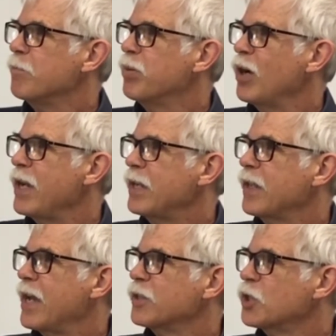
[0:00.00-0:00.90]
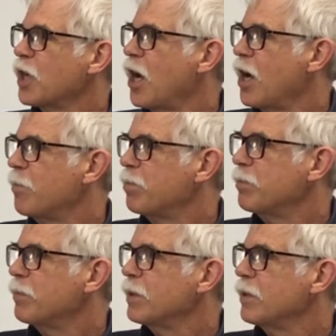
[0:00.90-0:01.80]
break, that stop,
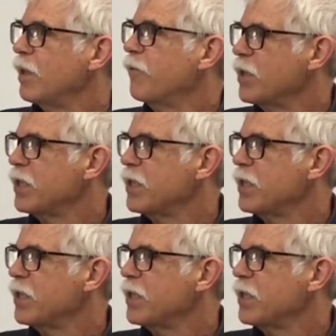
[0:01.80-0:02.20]
if the